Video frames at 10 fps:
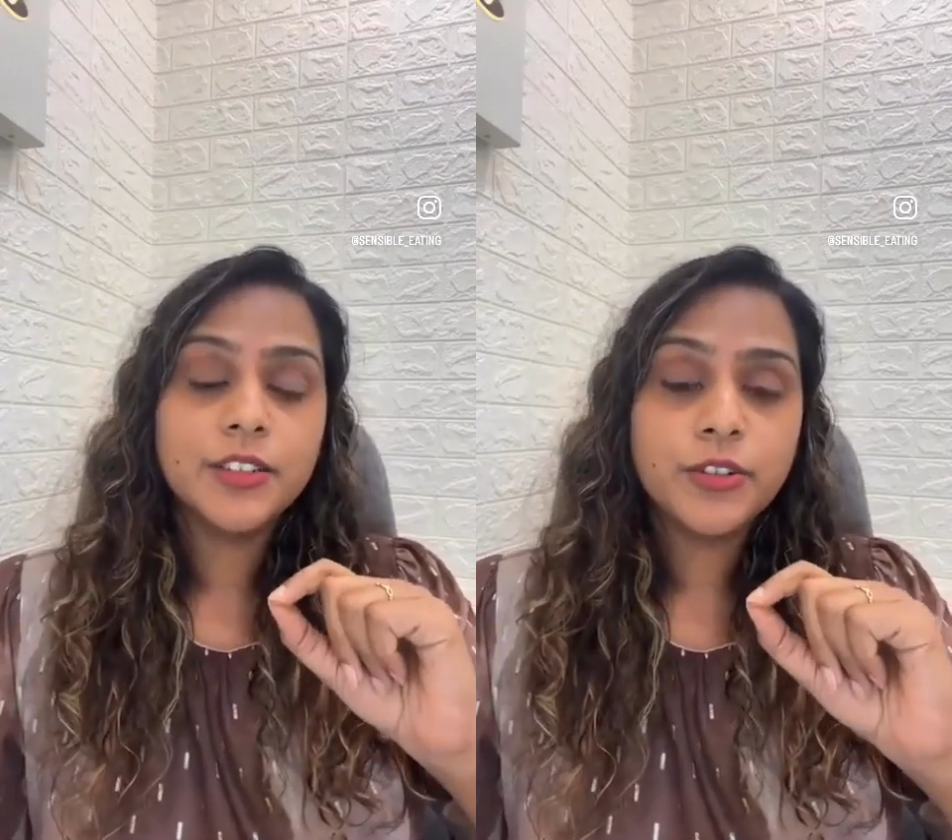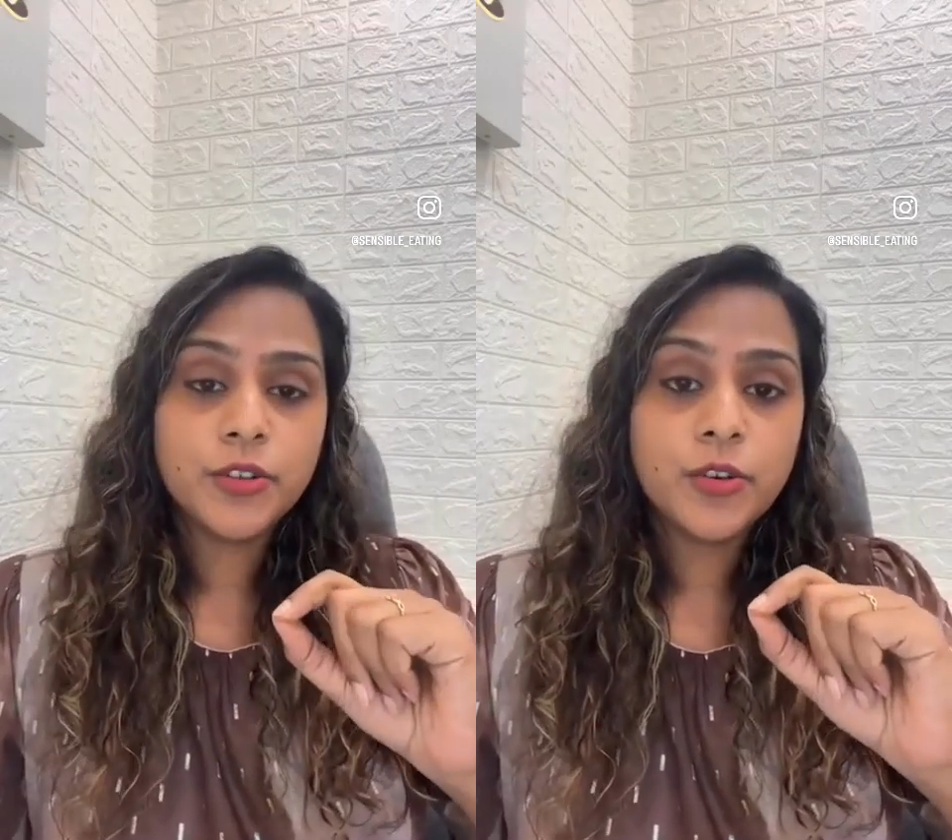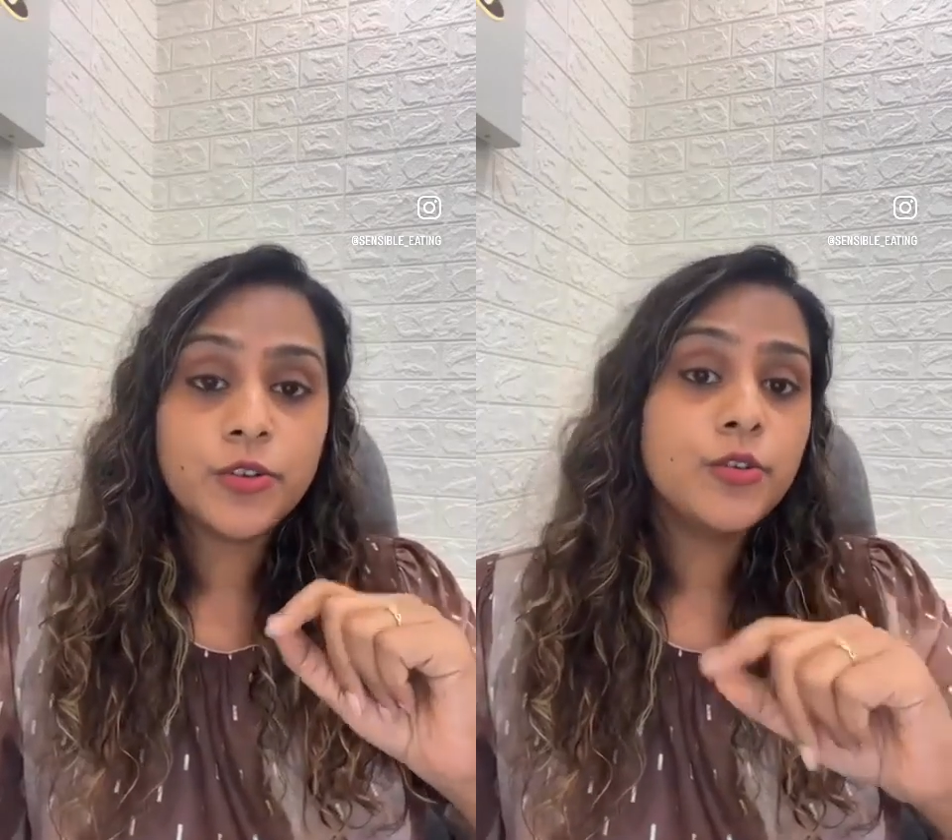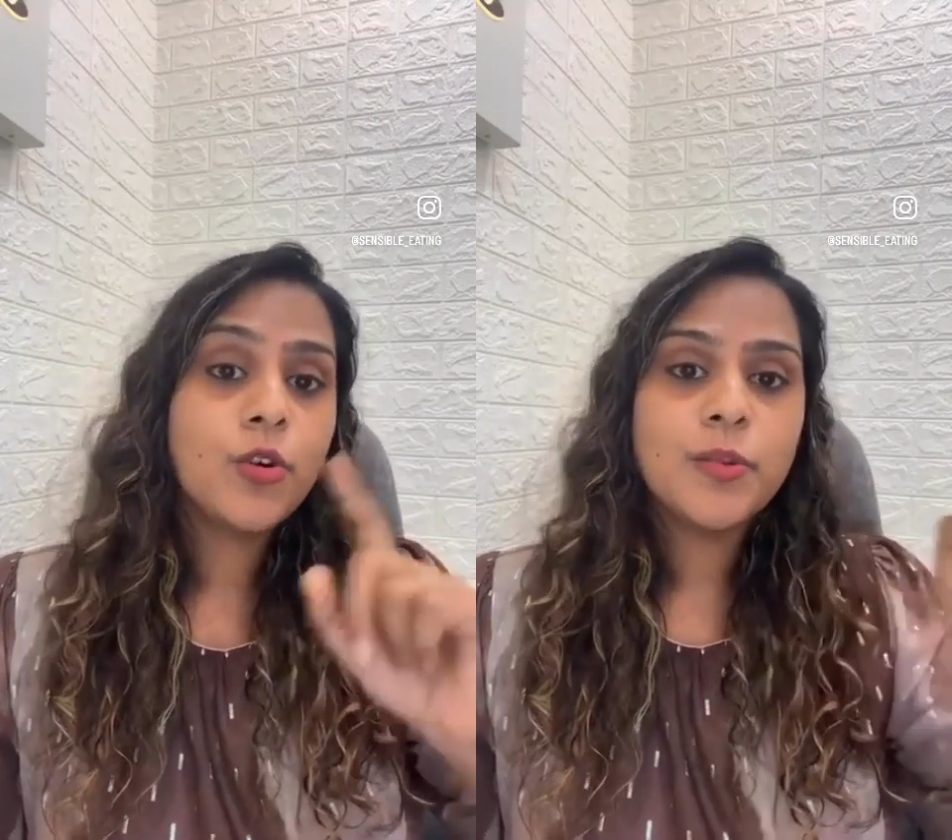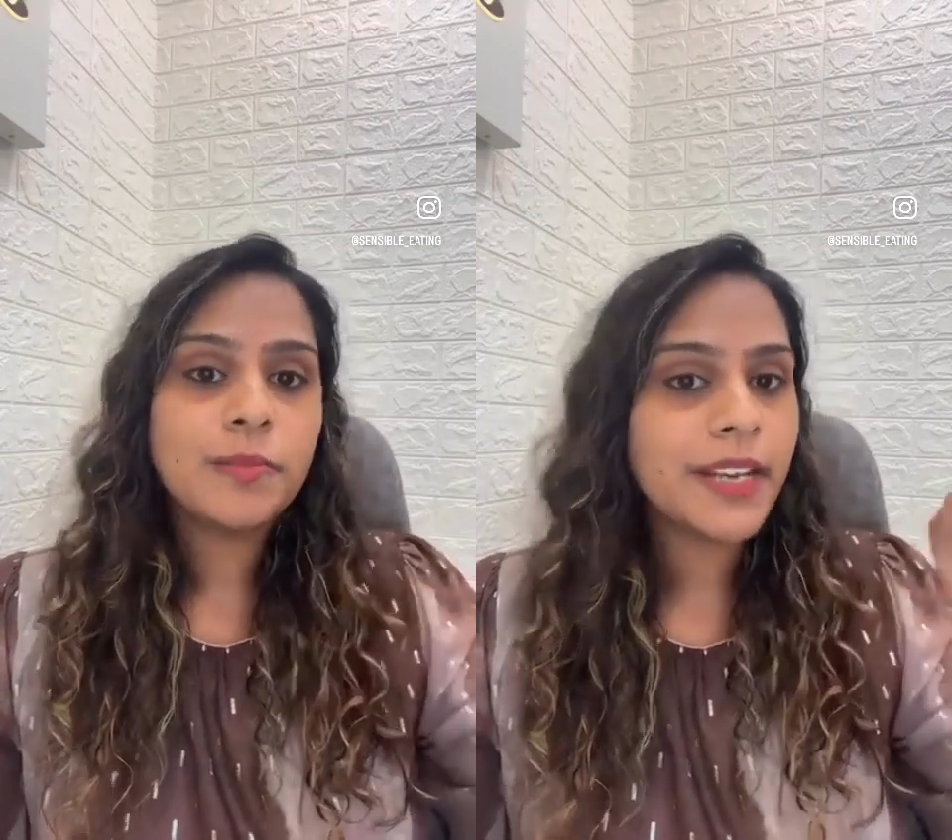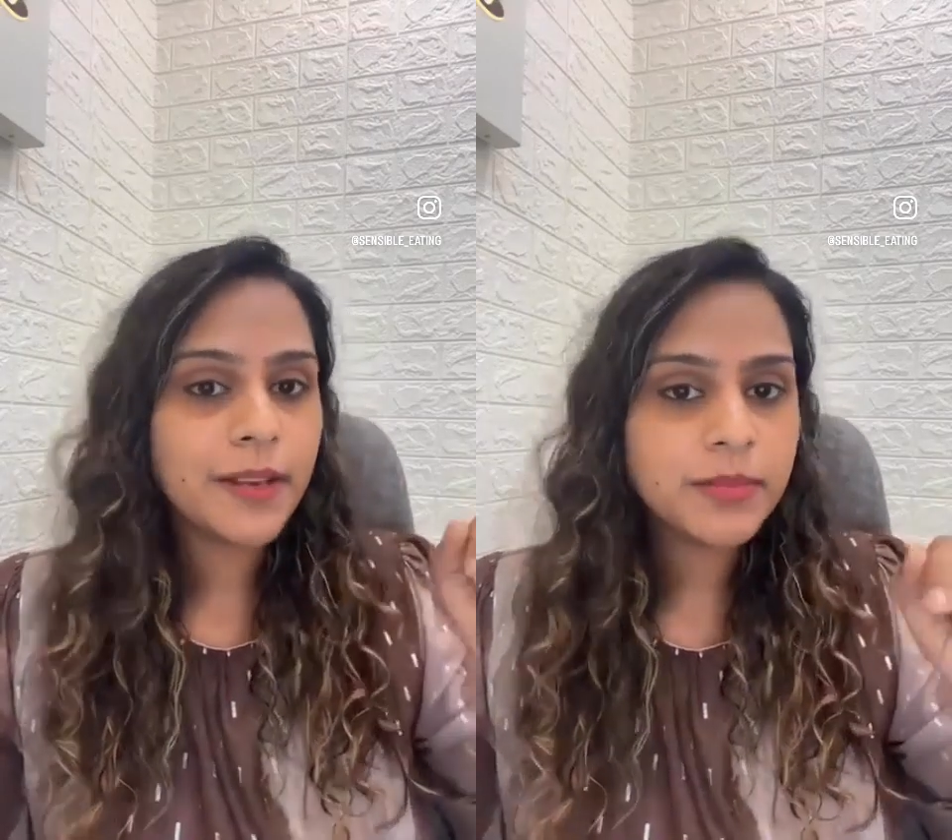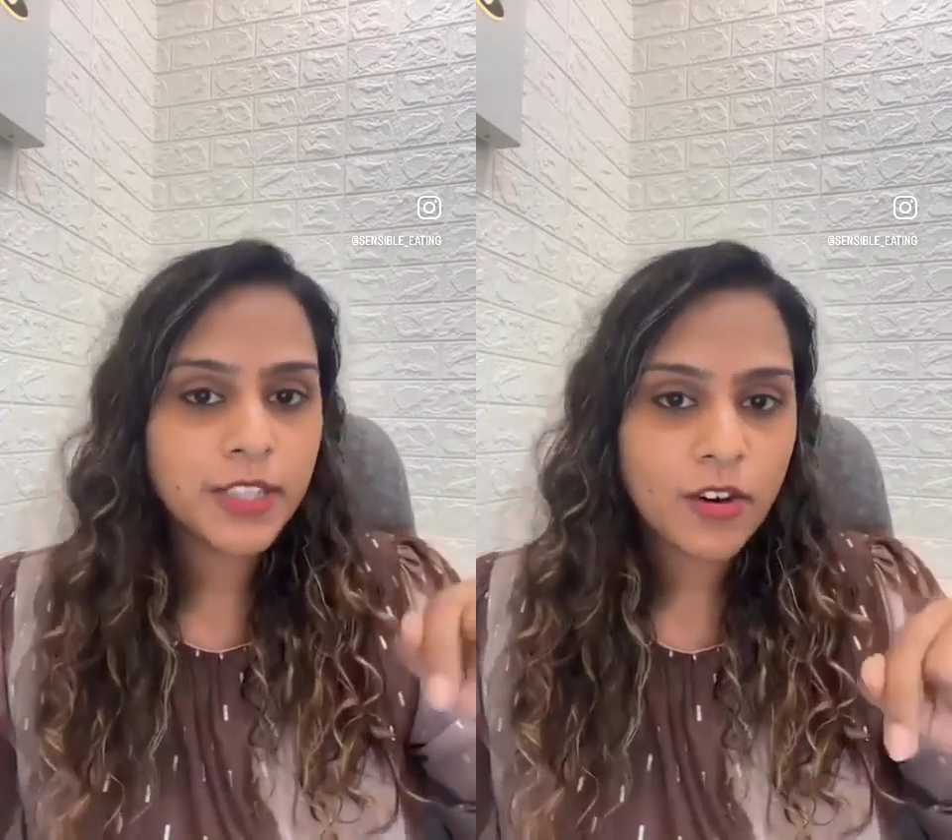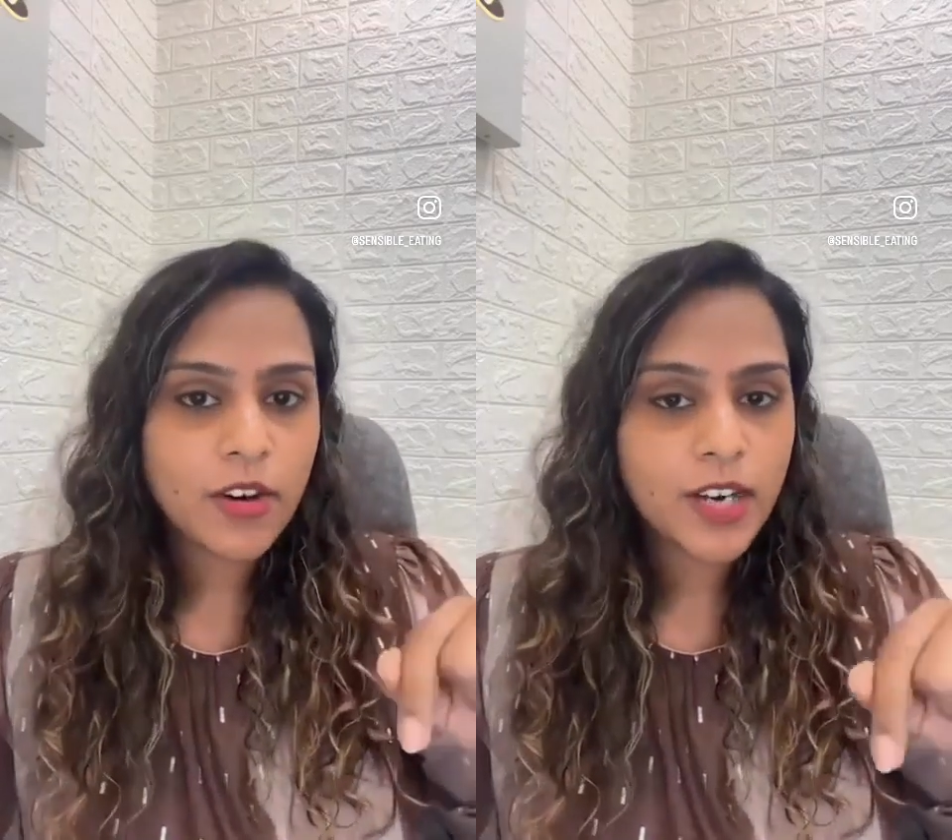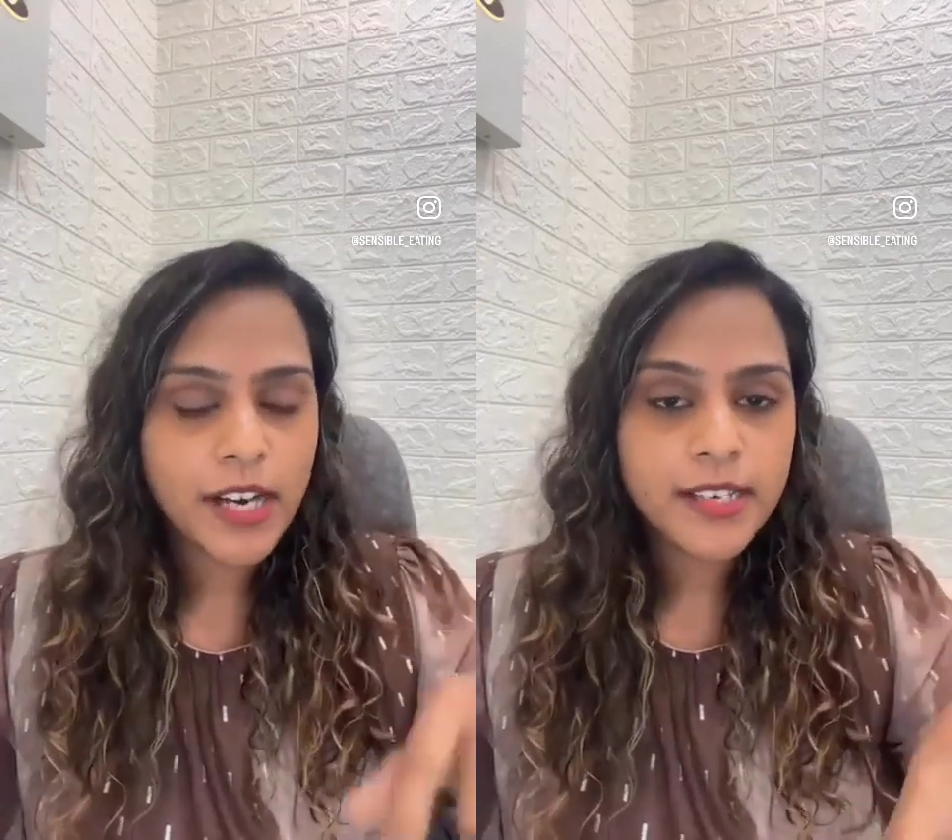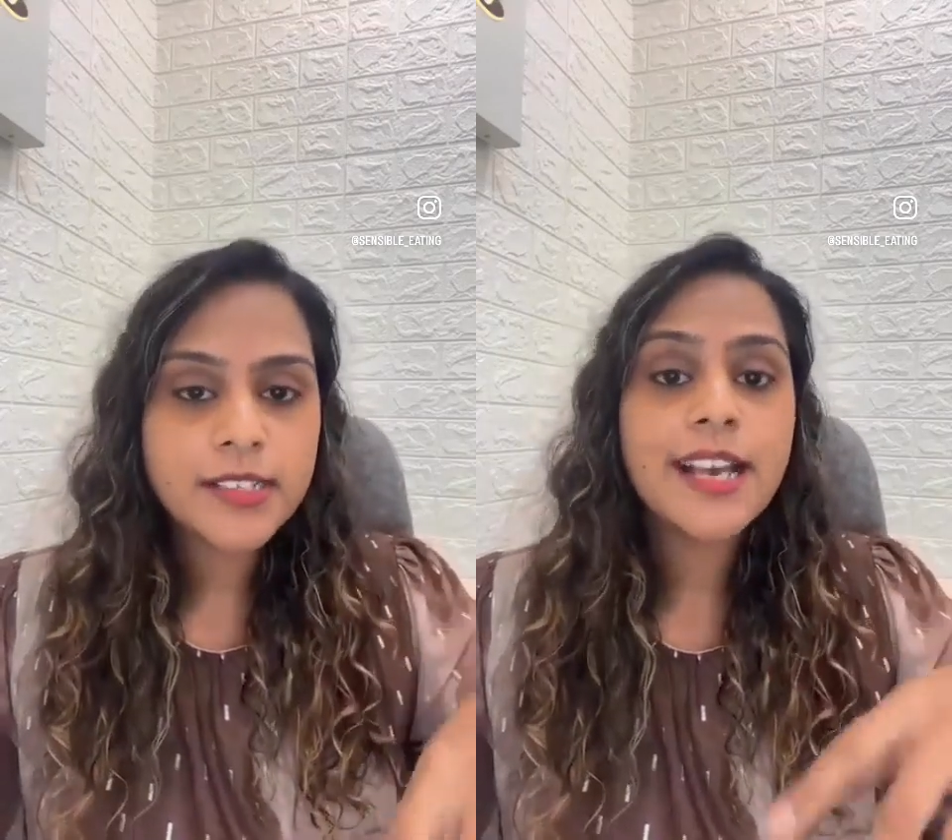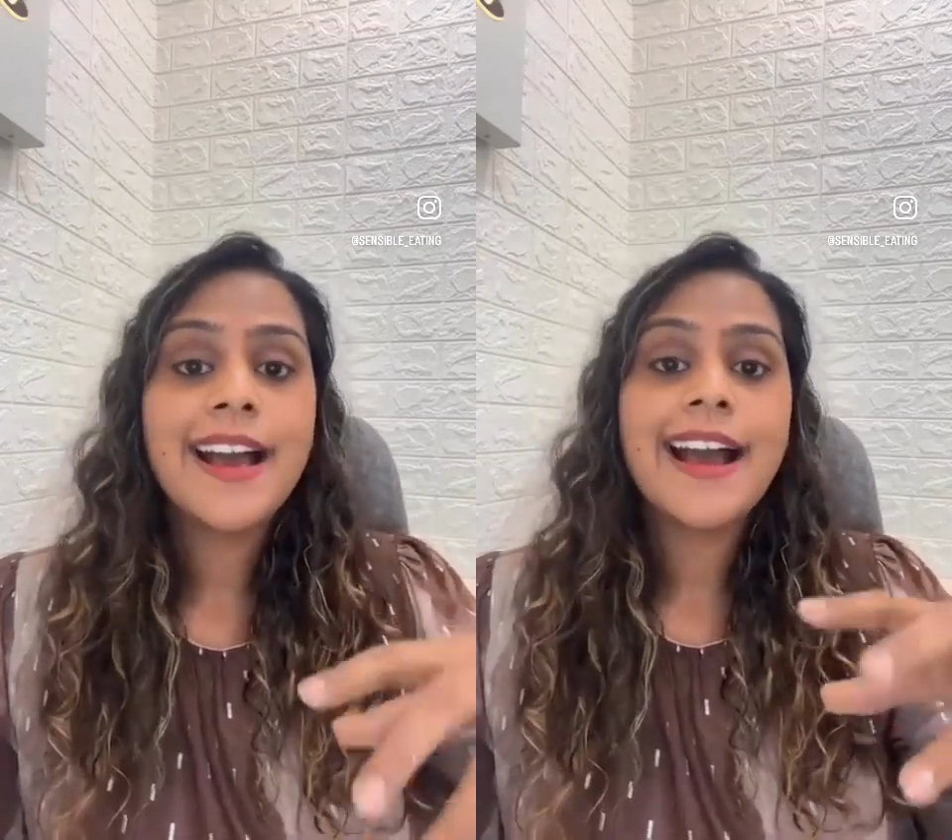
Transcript: you don't blame the wrong guys,